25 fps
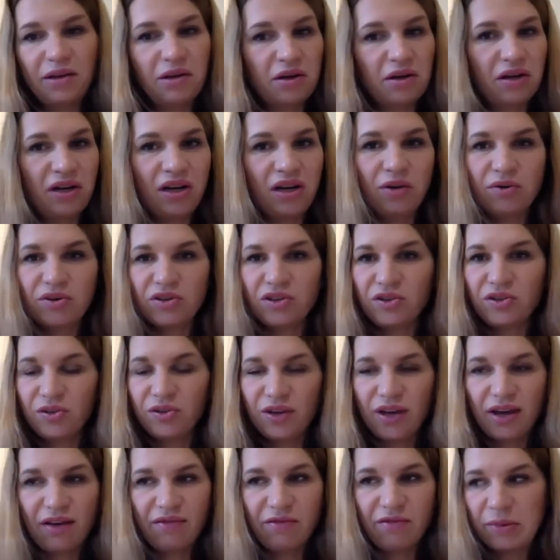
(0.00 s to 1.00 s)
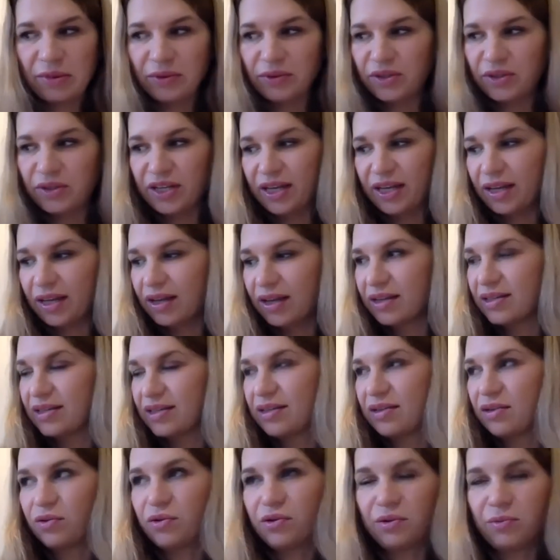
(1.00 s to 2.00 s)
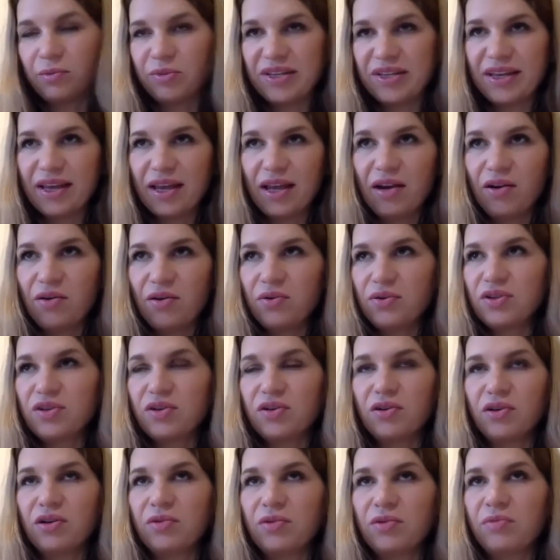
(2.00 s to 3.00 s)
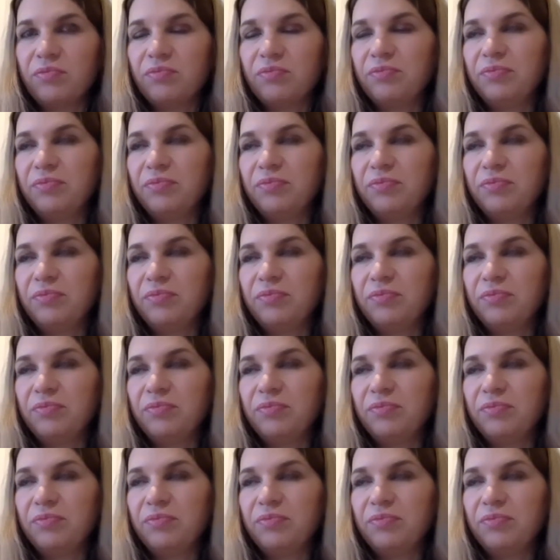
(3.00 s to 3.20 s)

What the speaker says: any questions you have about ticks or mosquitoes or